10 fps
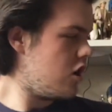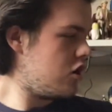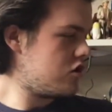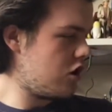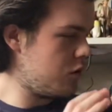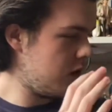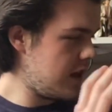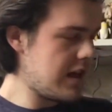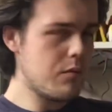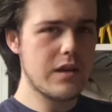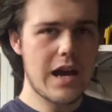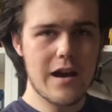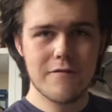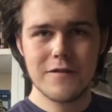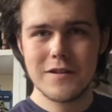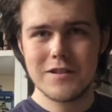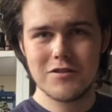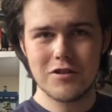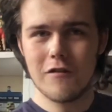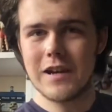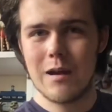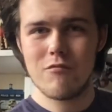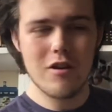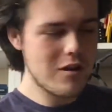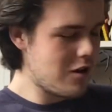So here we have, just off camera,